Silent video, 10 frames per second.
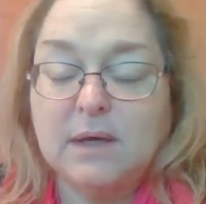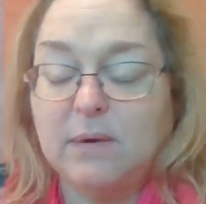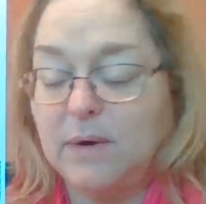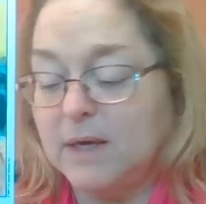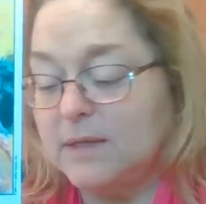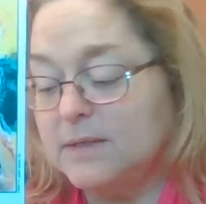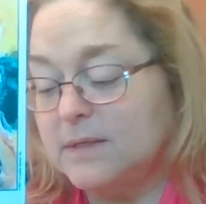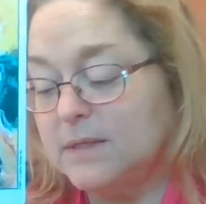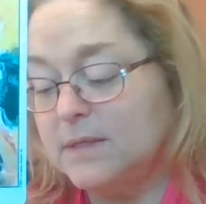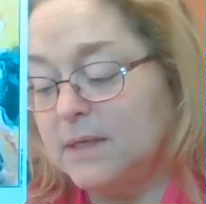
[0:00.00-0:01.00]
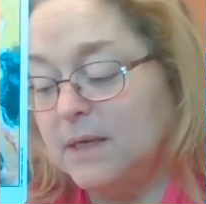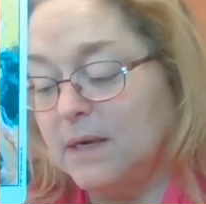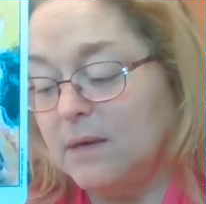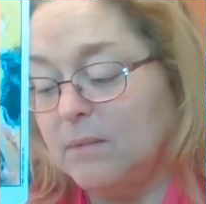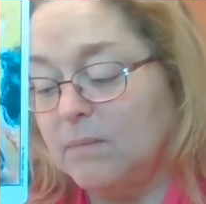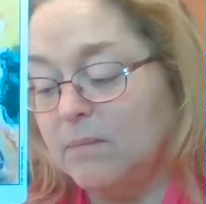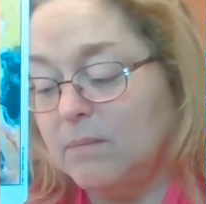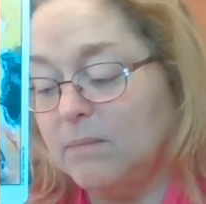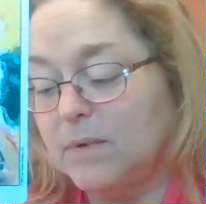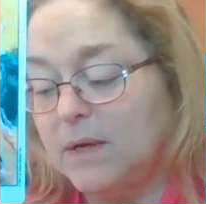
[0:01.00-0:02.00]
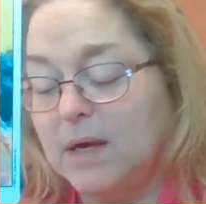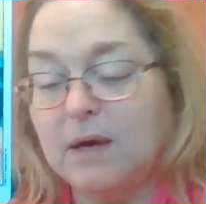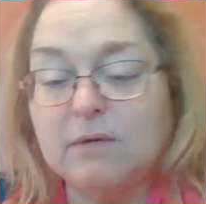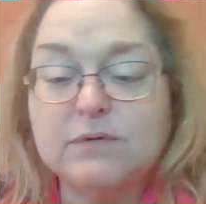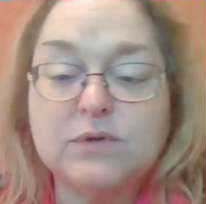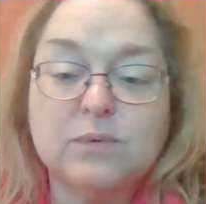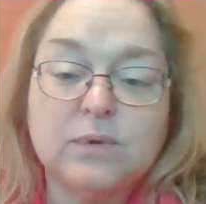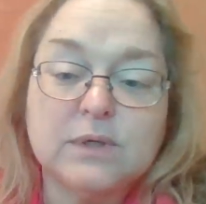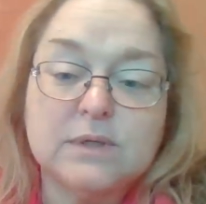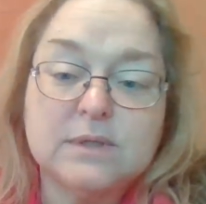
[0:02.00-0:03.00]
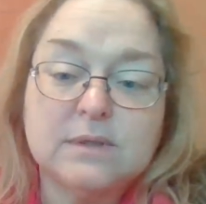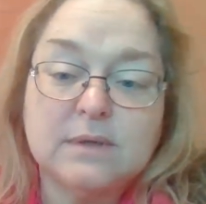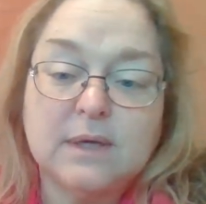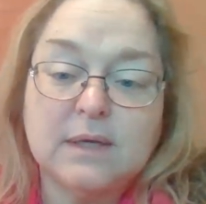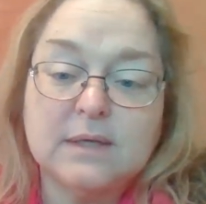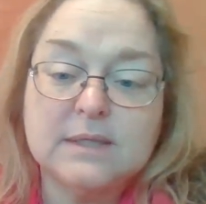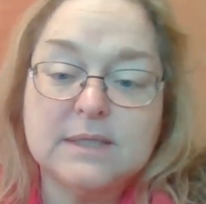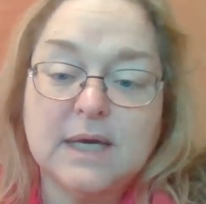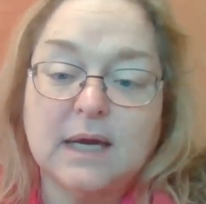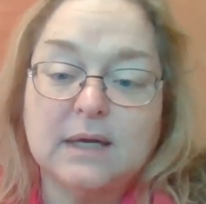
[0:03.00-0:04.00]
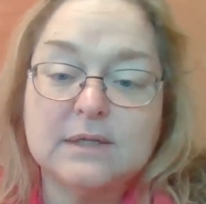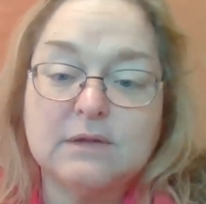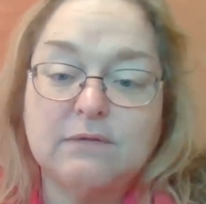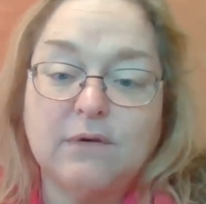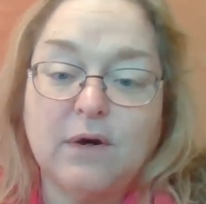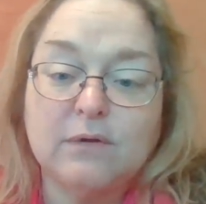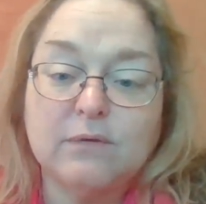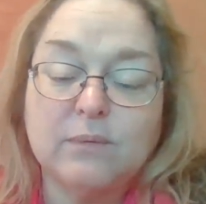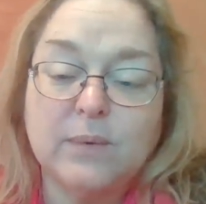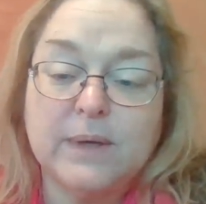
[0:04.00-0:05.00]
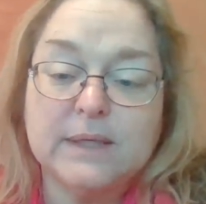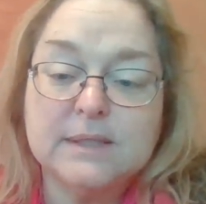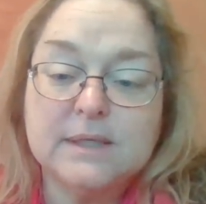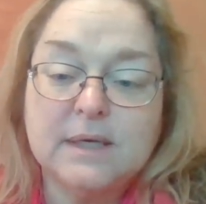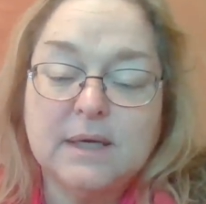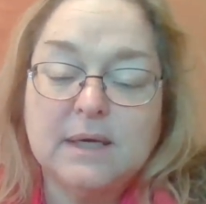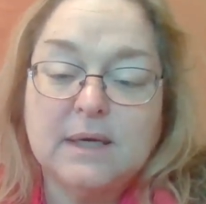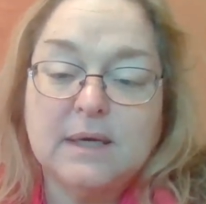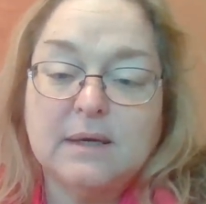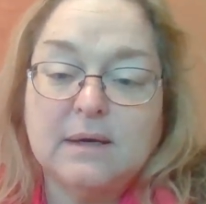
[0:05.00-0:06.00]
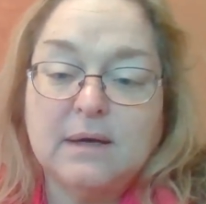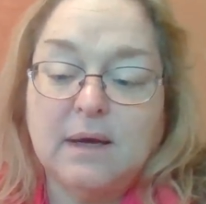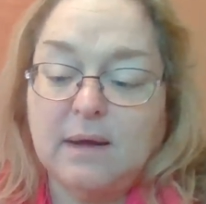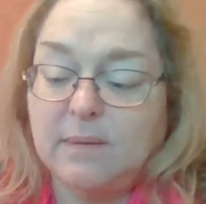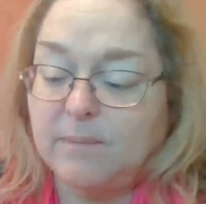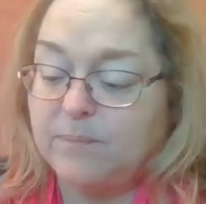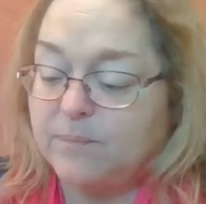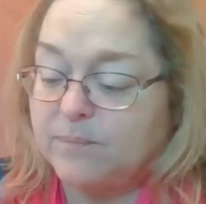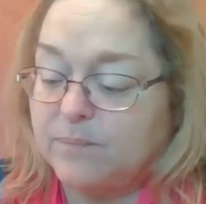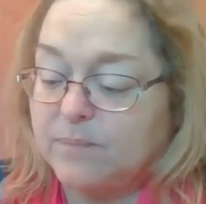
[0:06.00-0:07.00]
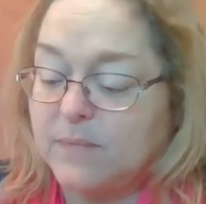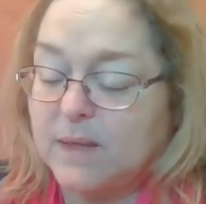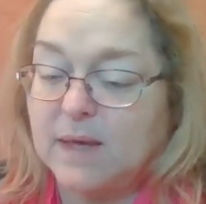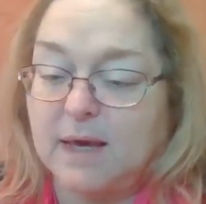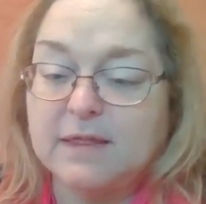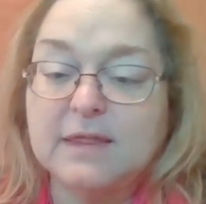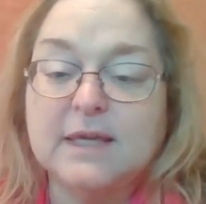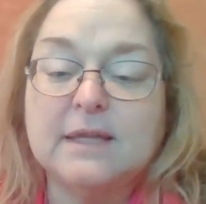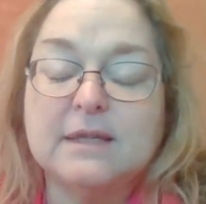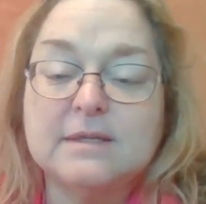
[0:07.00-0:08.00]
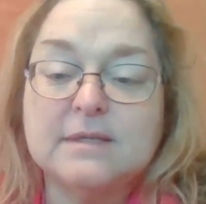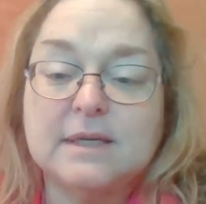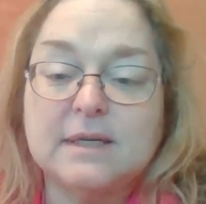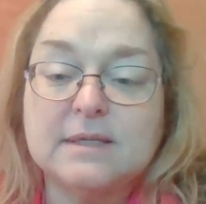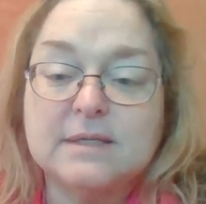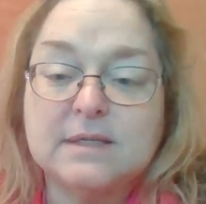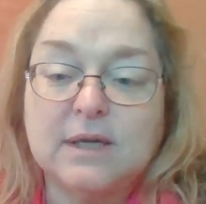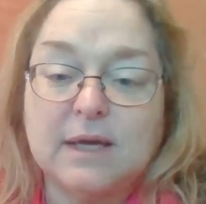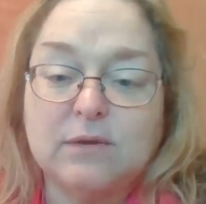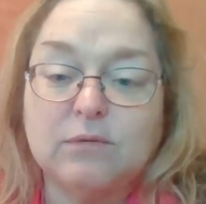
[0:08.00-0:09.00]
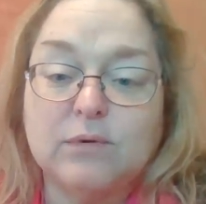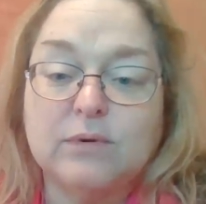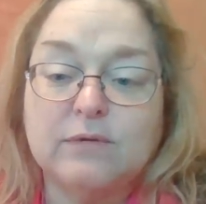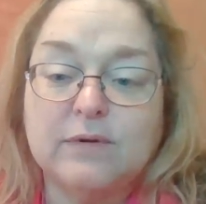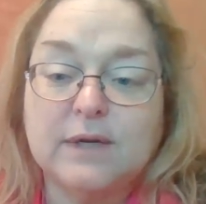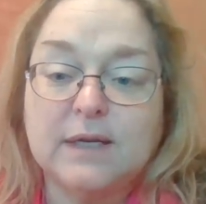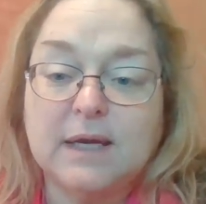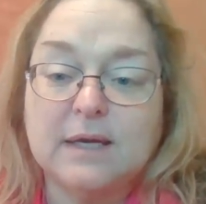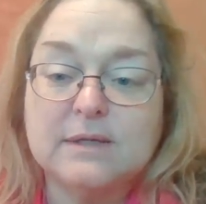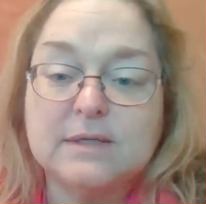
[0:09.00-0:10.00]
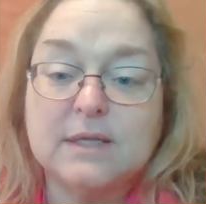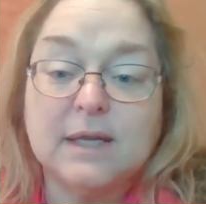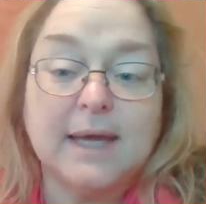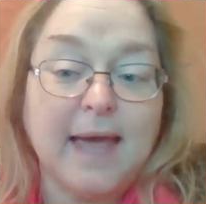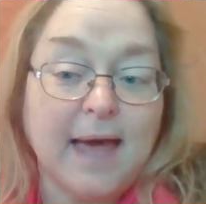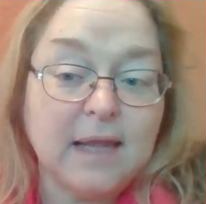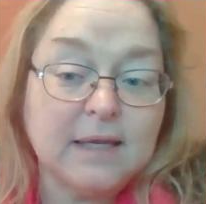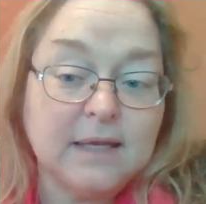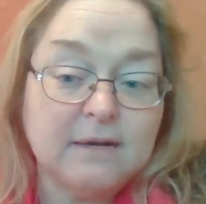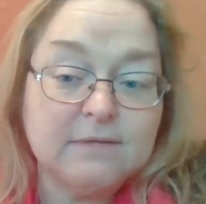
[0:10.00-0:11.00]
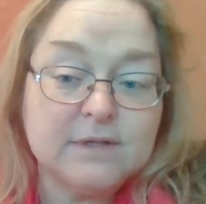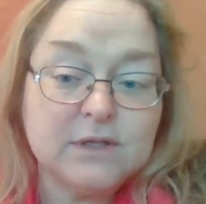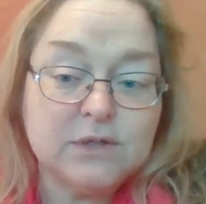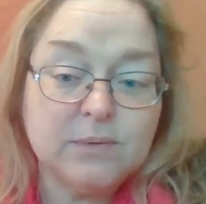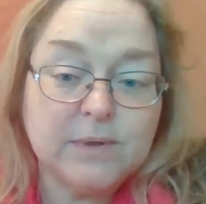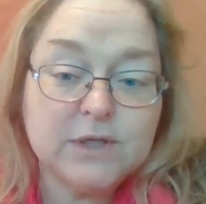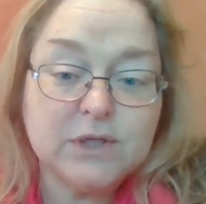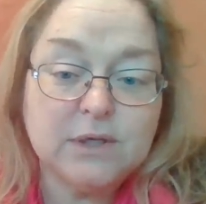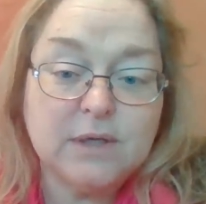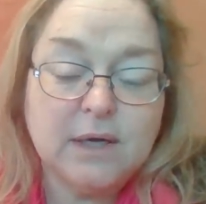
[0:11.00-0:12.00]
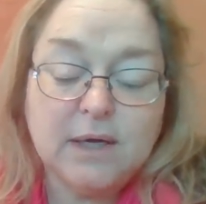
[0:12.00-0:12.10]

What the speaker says: Okay, this is the King of Swords in this deck. It's the Father of Wind. I think this is, at the root of it, is the legality of the situation.